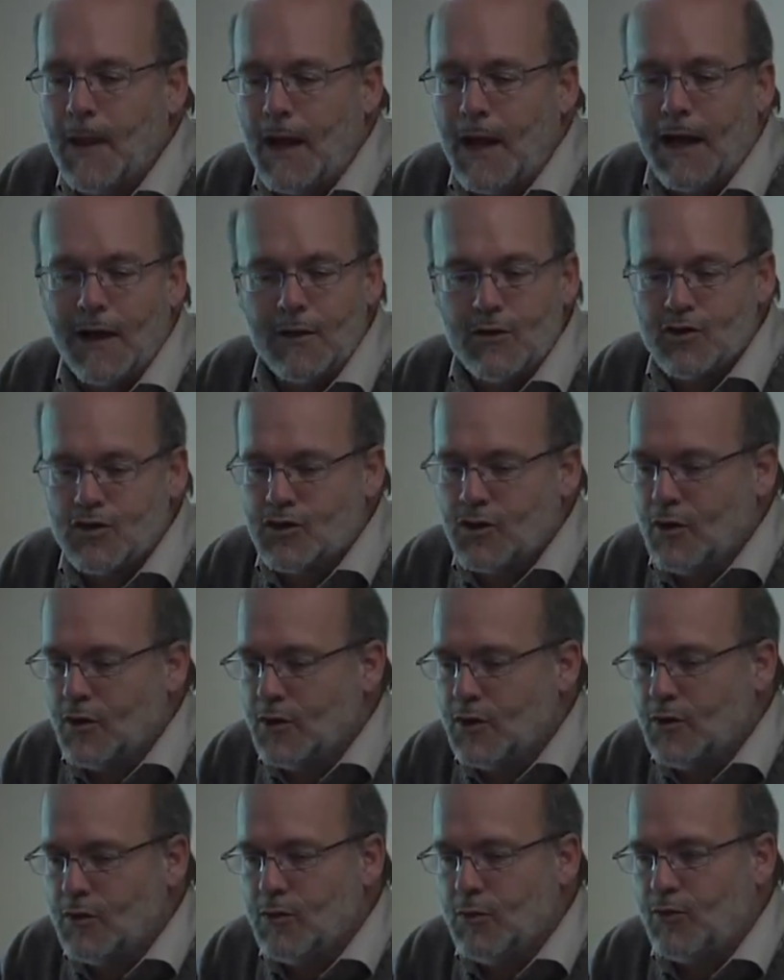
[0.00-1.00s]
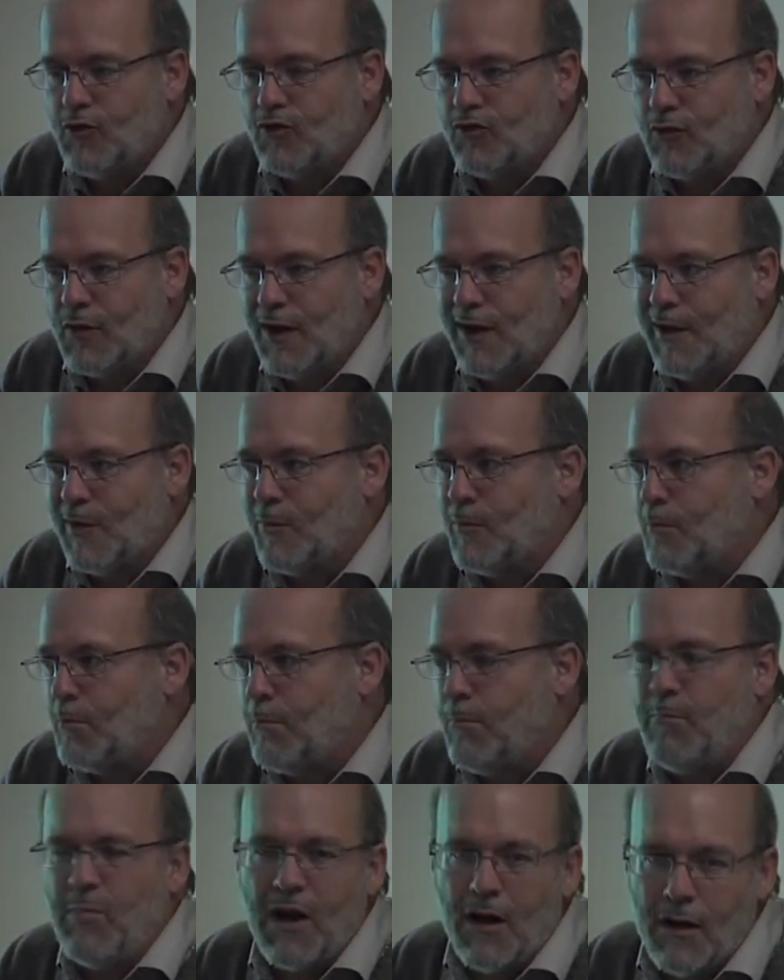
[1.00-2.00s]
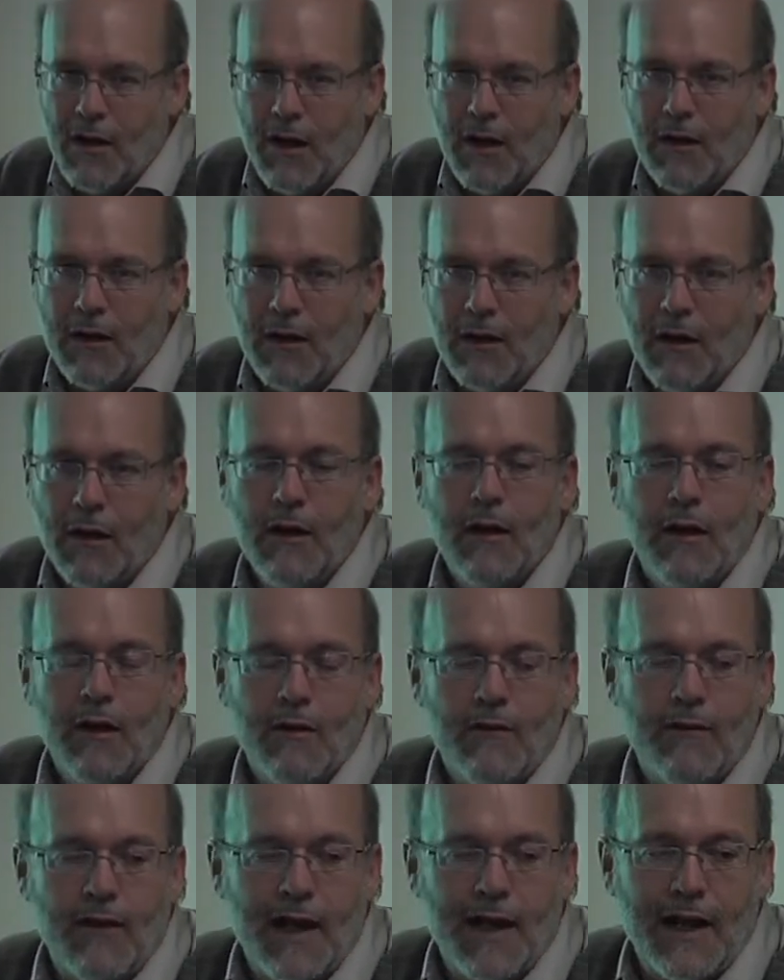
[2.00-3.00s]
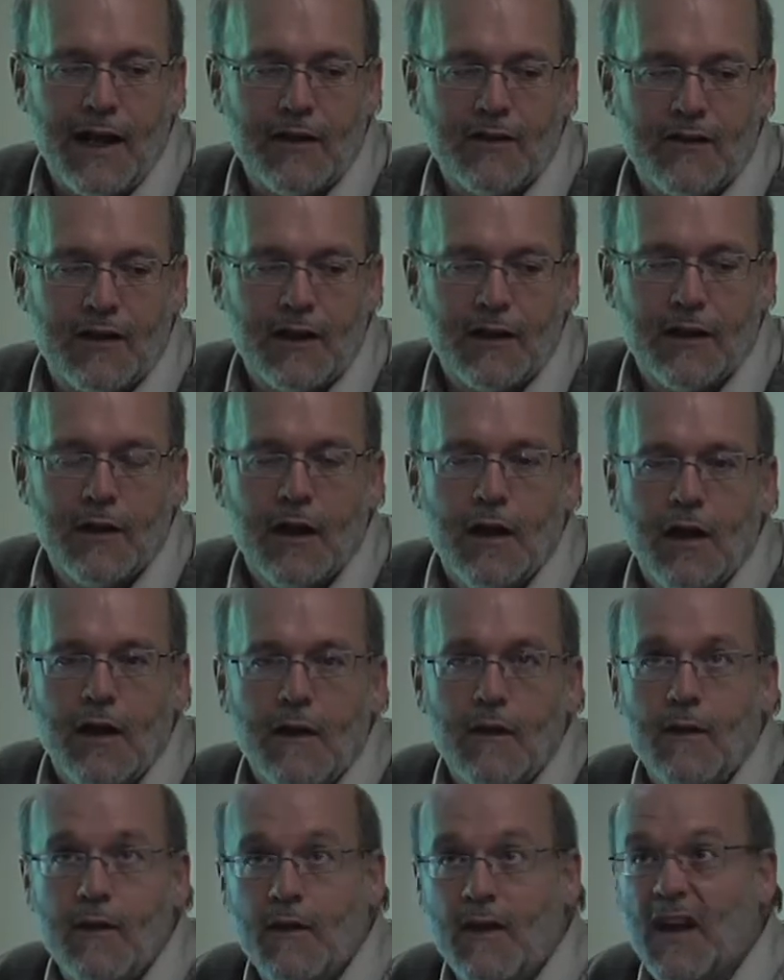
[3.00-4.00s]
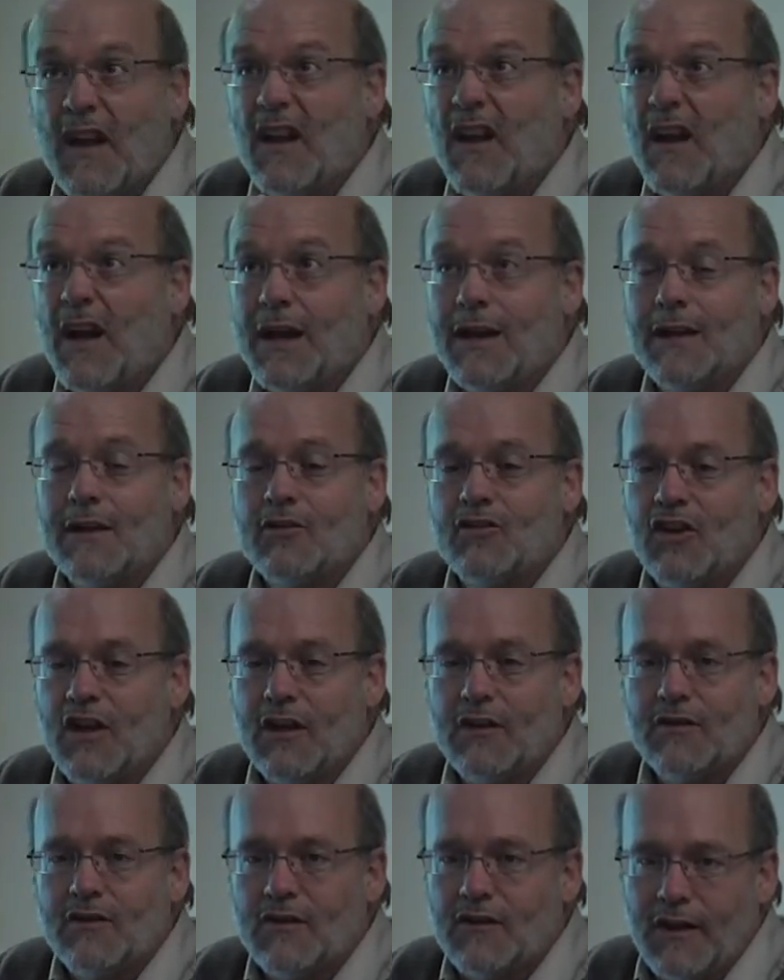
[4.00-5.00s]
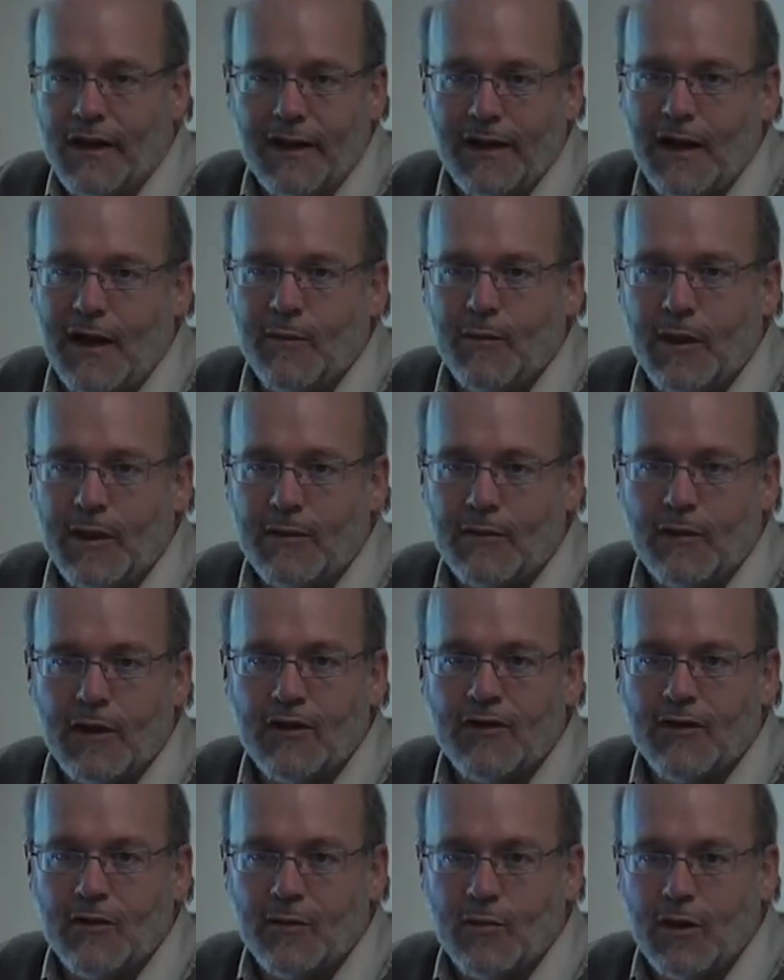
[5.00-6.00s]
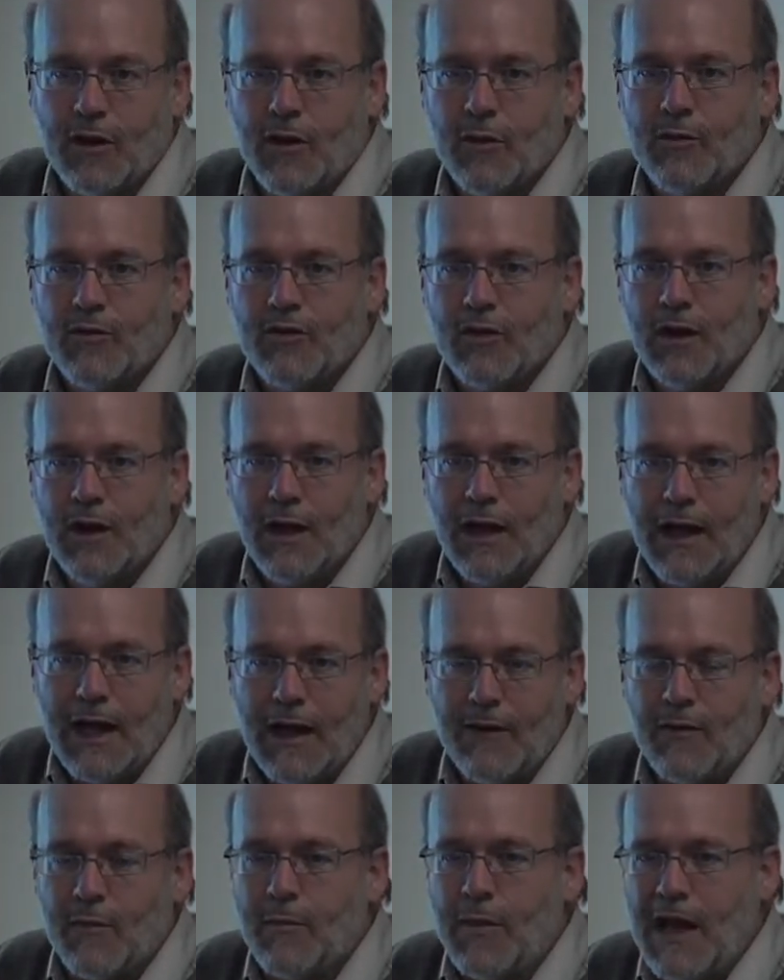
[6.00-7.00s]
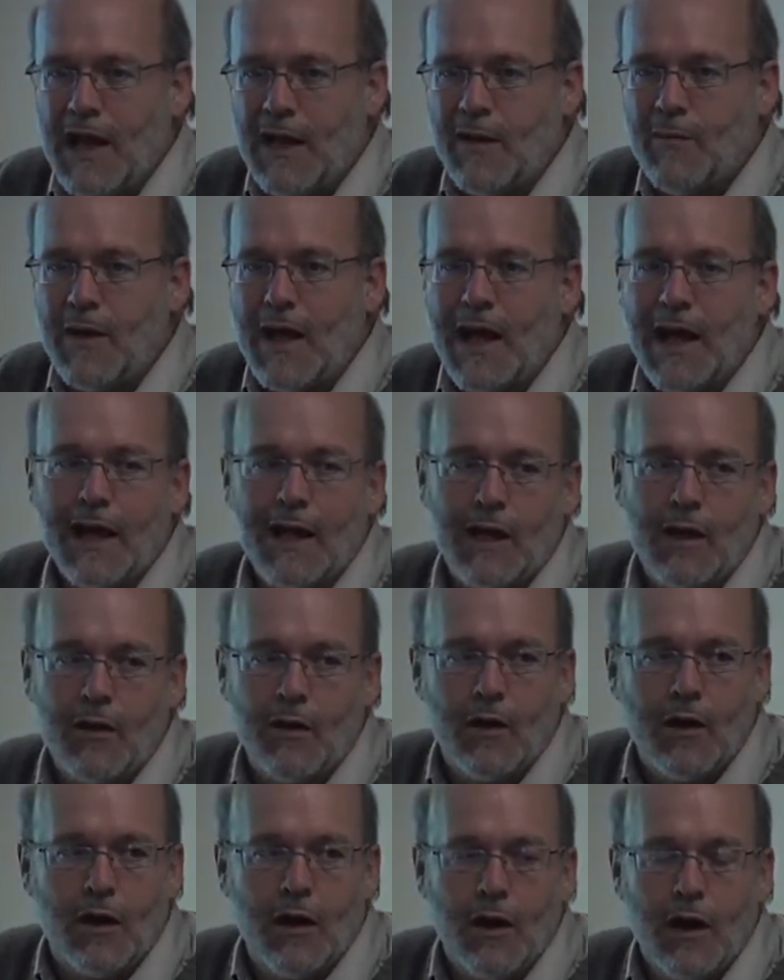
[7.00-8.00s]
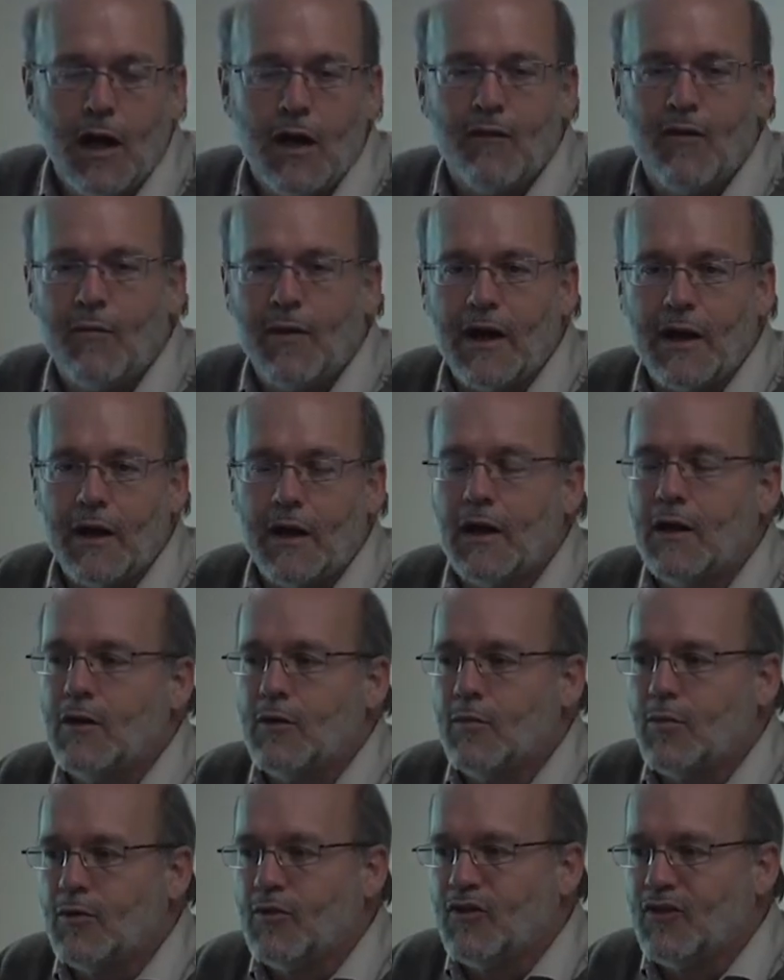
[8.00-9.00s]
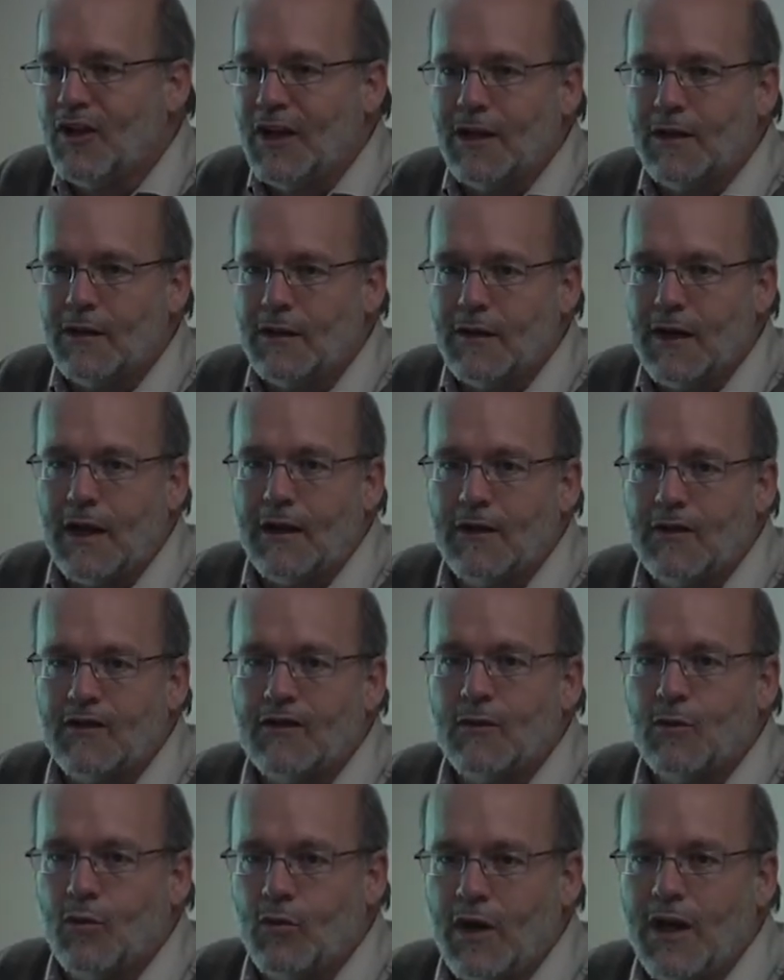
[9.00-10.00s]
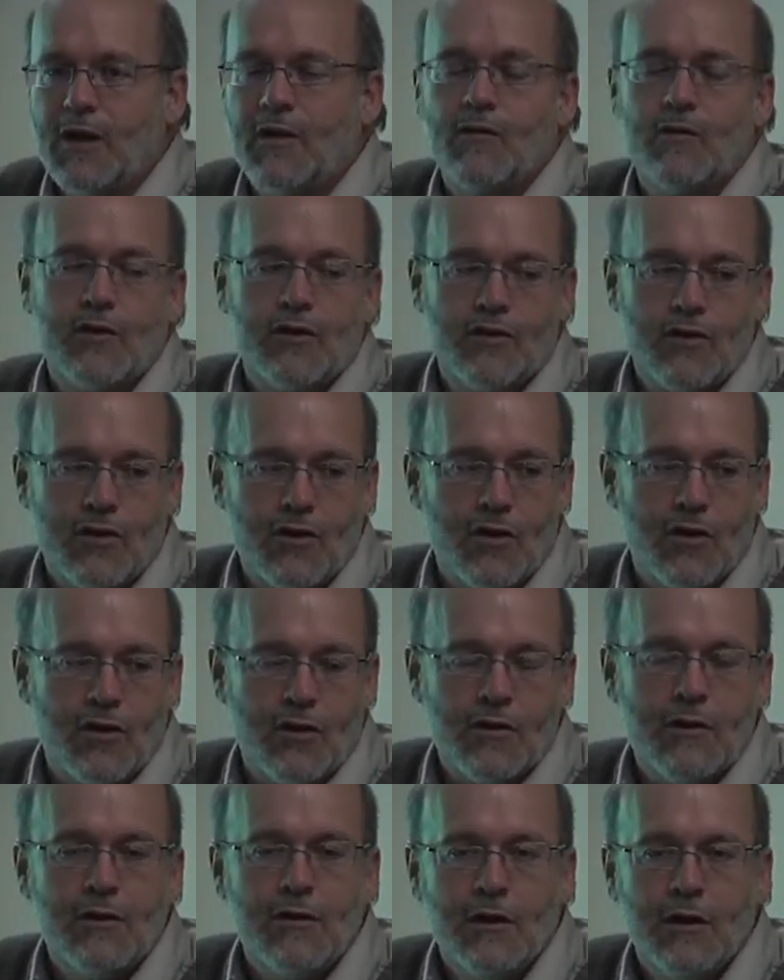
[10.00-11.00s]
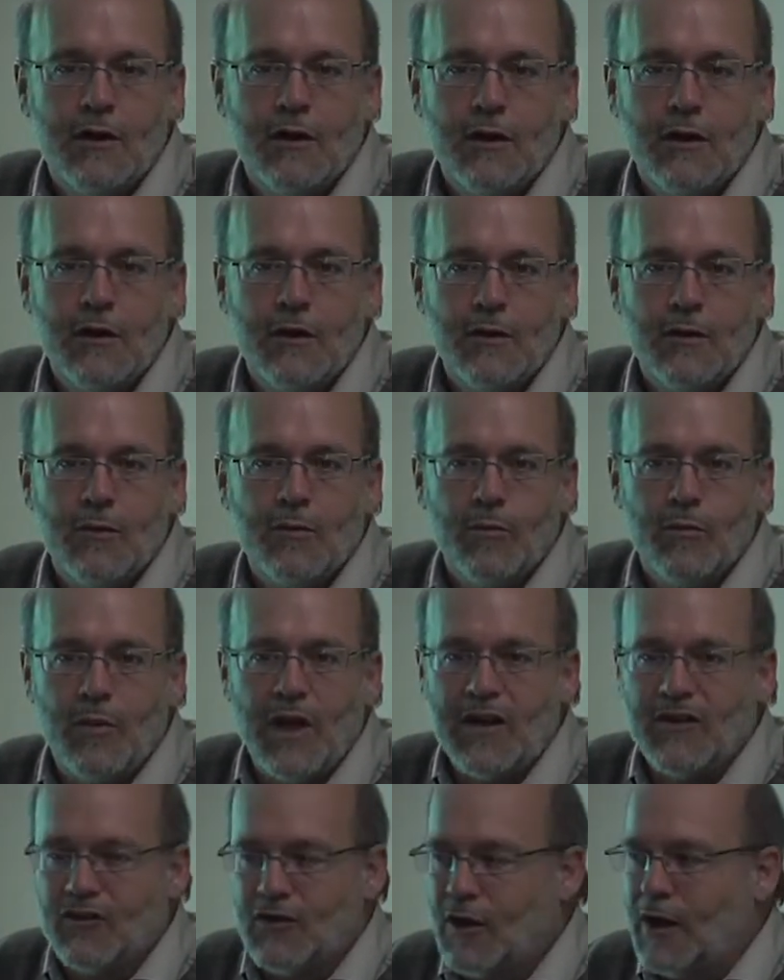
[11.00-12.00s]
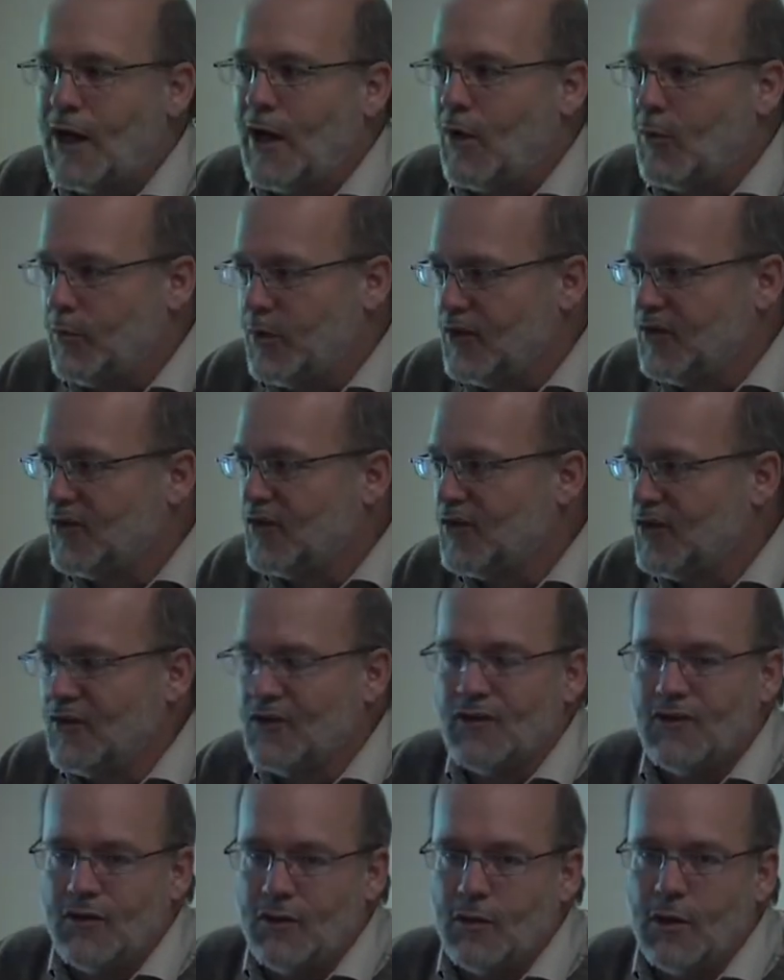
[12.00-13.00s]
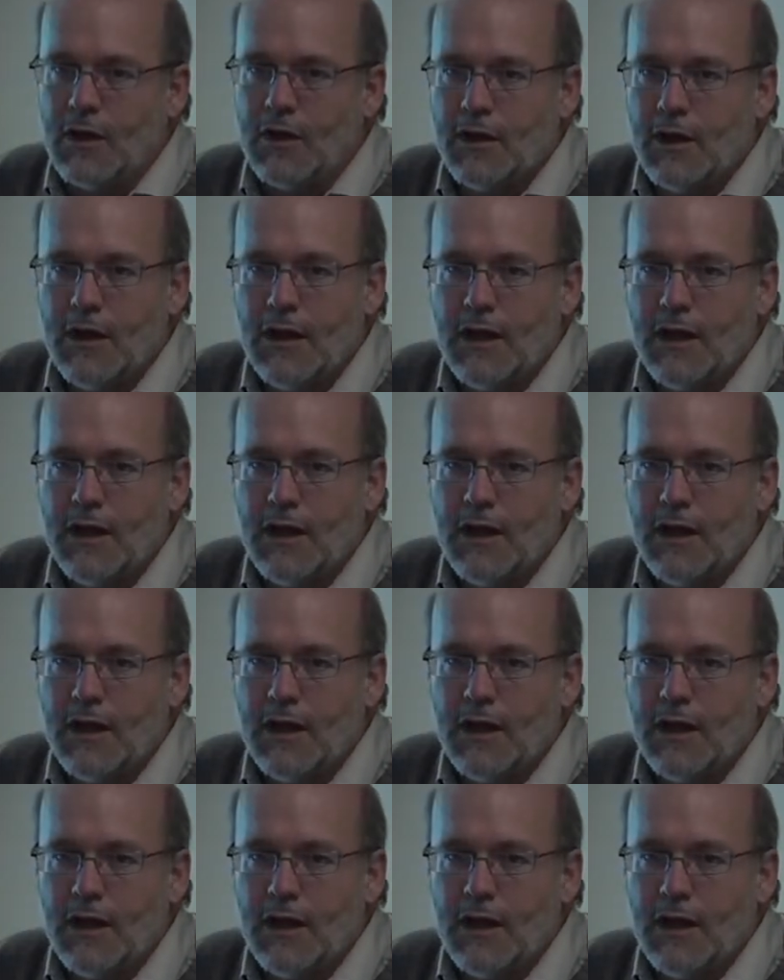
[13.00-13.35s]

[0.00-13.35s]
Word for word: I can show you straight up bare knuckle financing that lighting changes like compact fluorescent bulbs have a payback of about 100%. That is, the rate of return based on how businesses do it